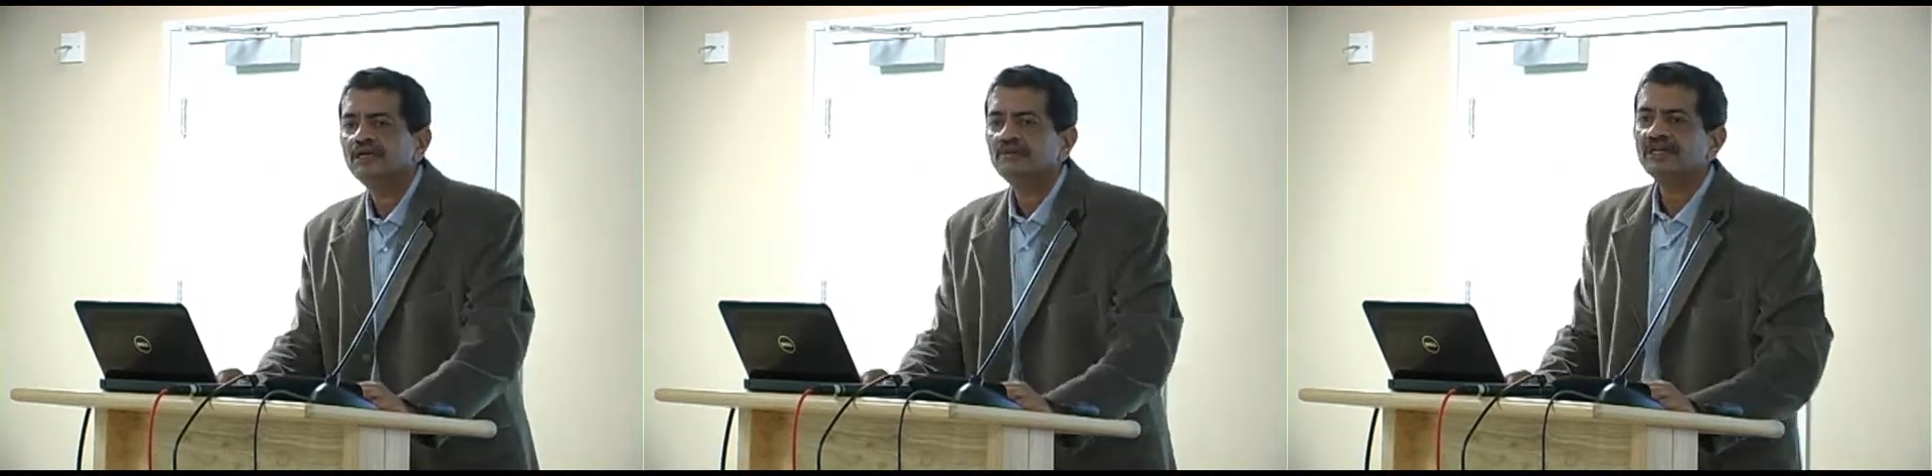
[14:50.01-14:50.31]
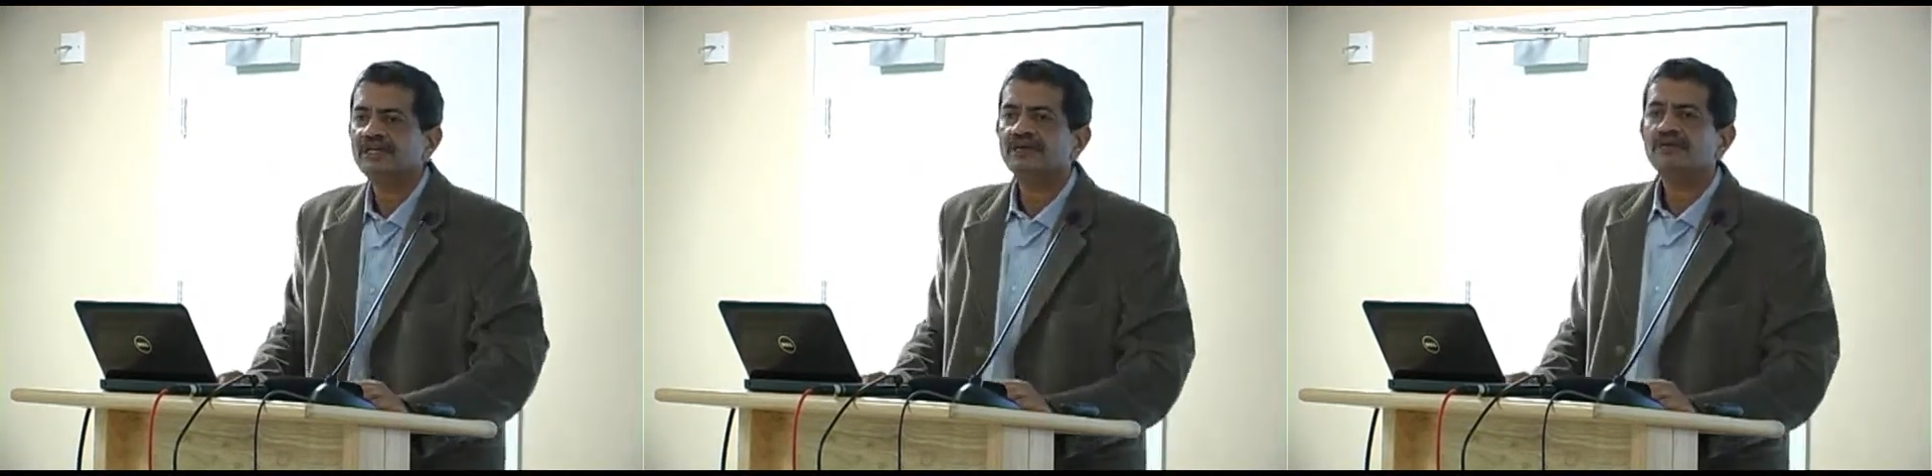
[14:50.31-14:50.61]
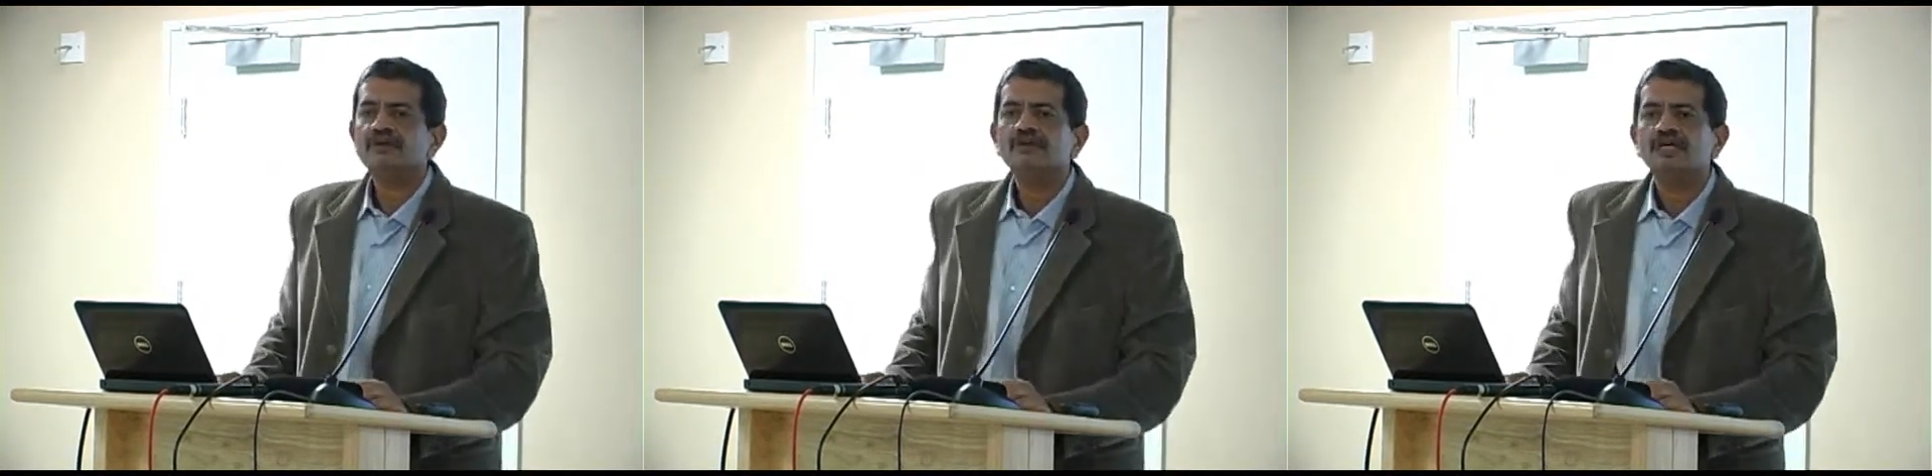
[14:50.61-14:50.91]

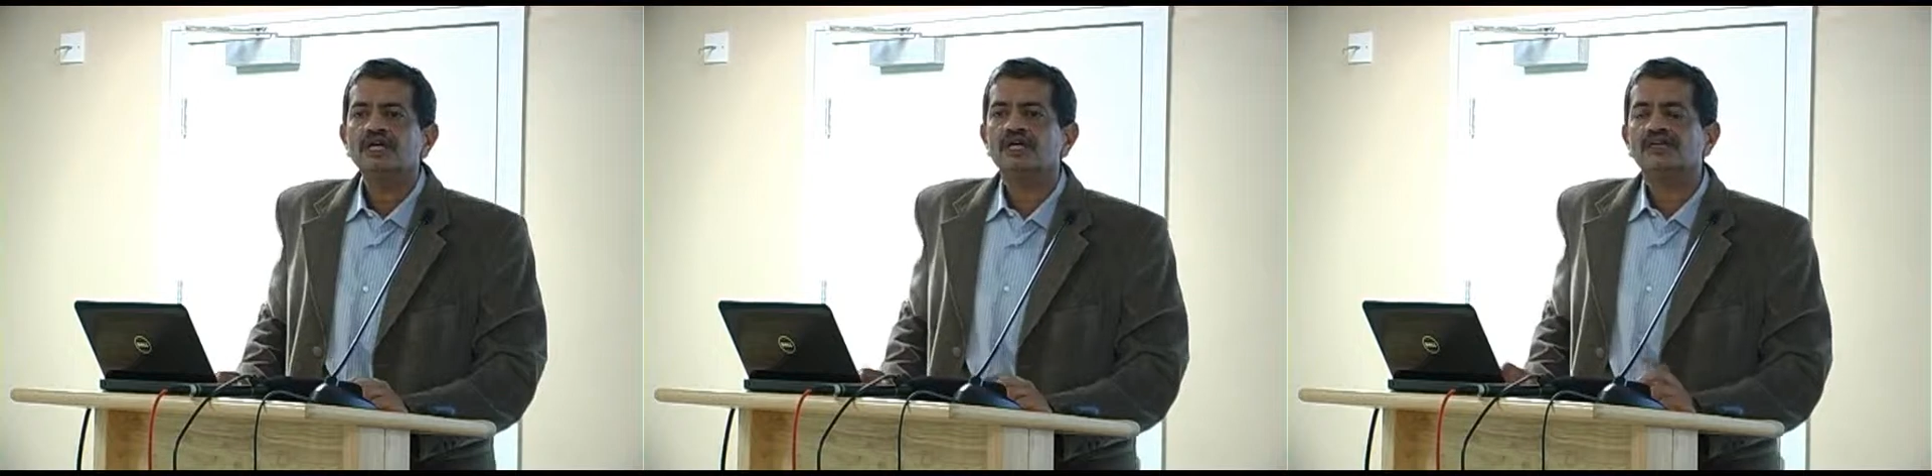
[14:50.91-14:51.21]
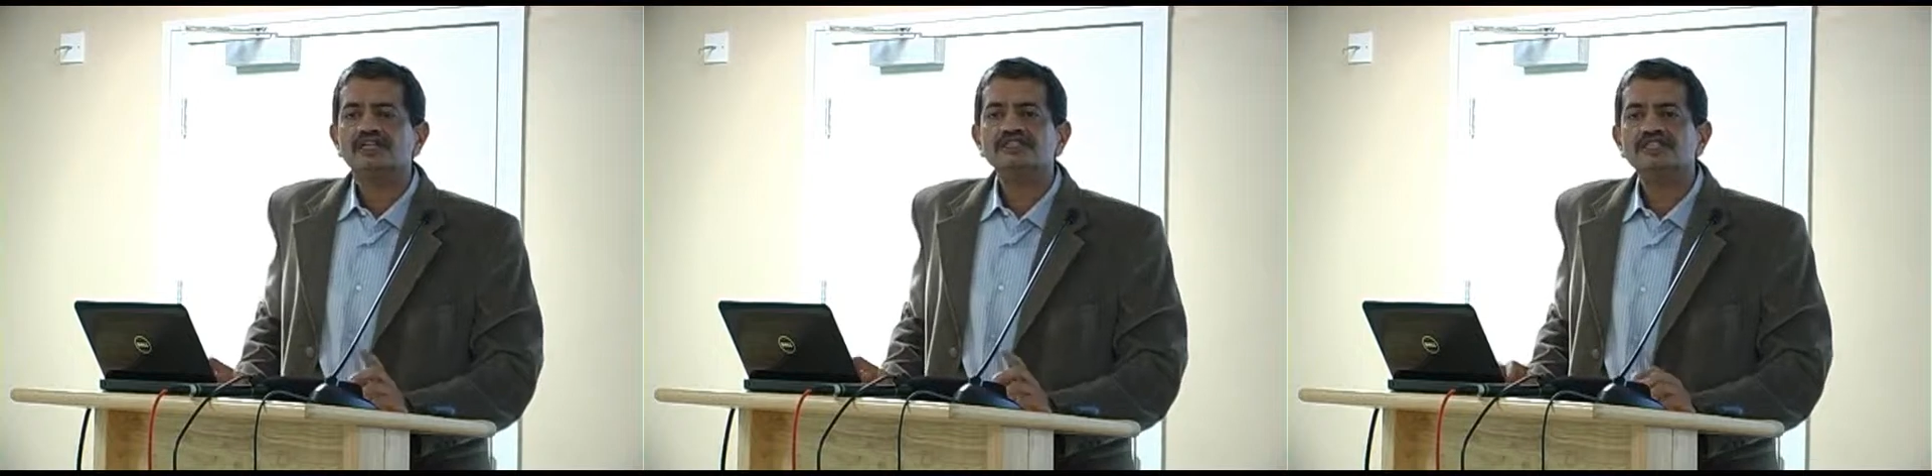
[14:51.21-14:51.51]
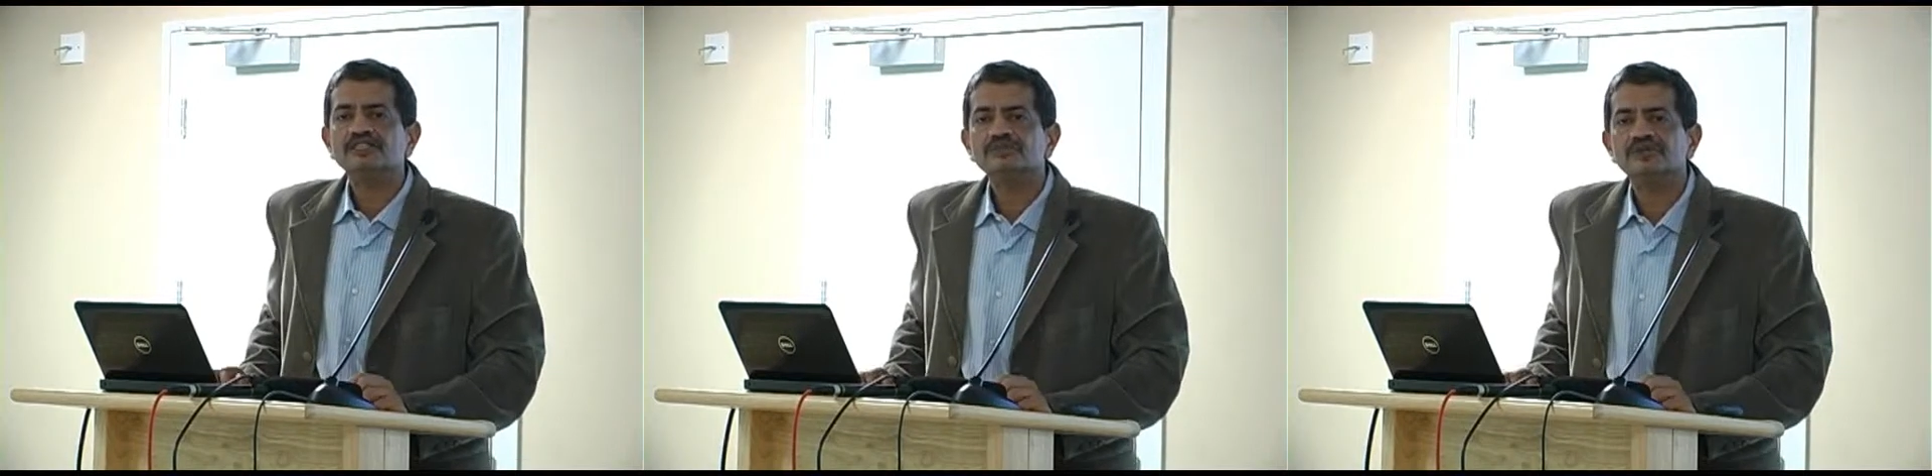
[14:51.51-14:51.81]
million
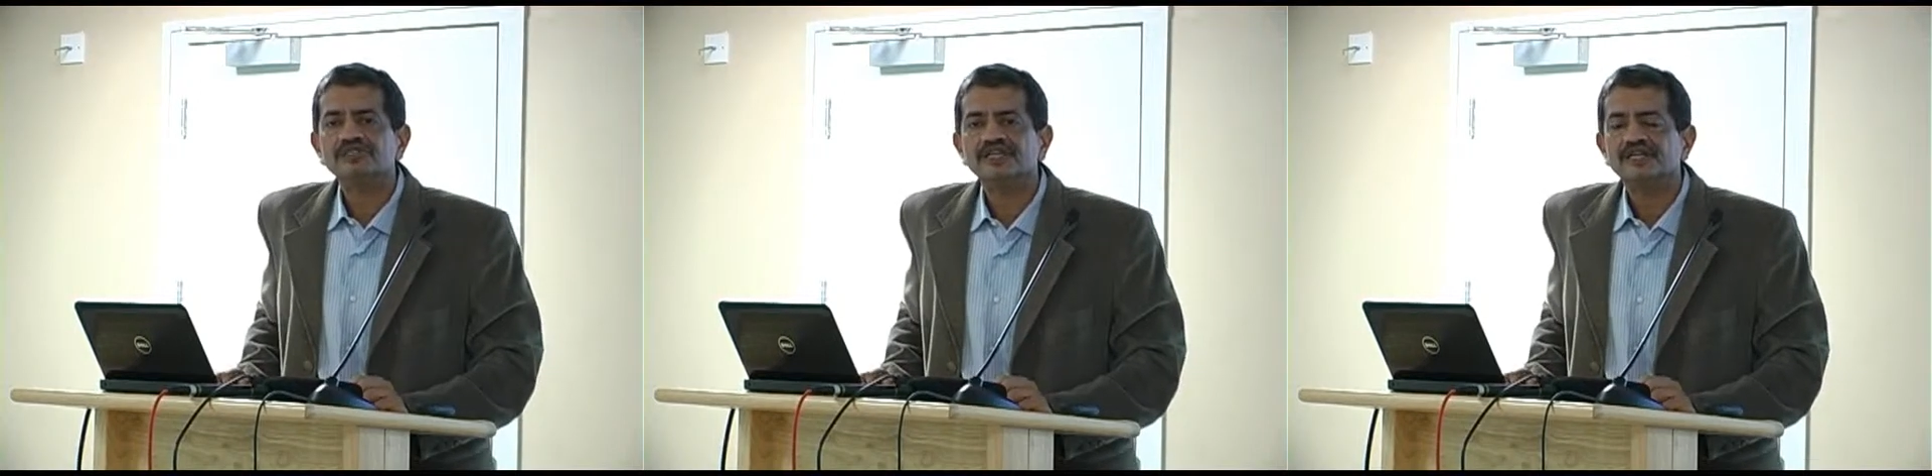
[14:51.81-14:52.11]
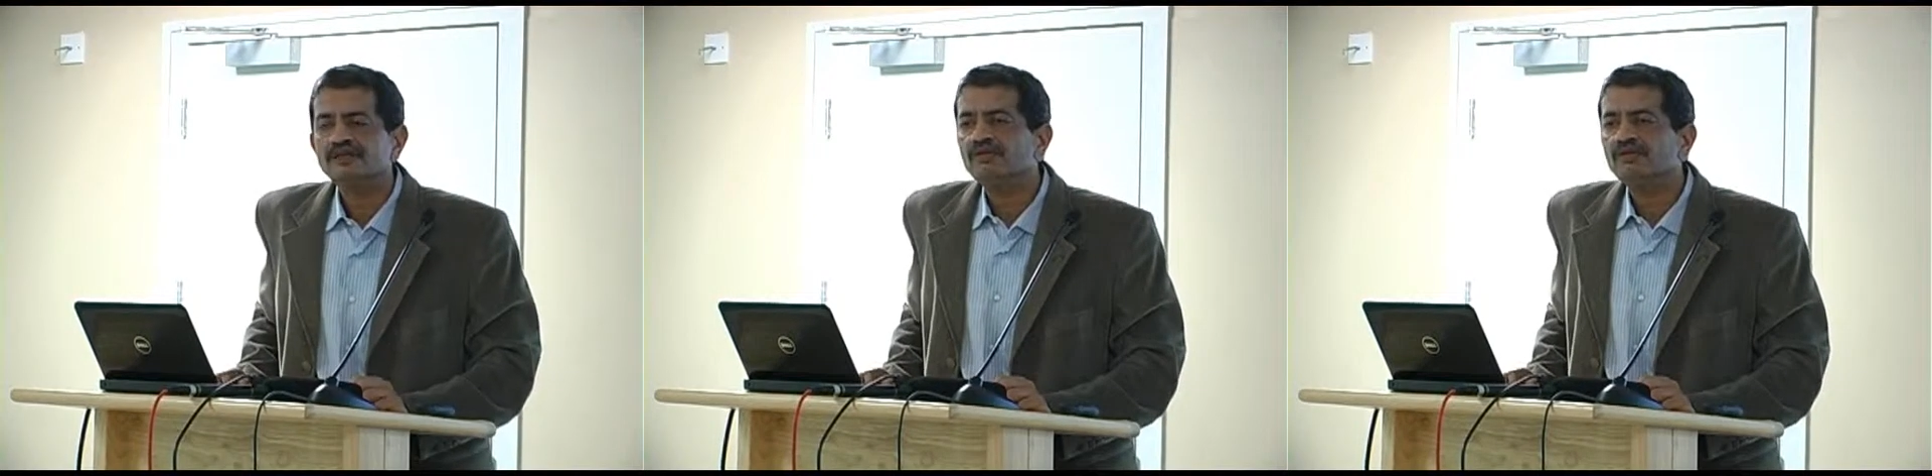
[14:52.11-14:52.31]
transactions per second.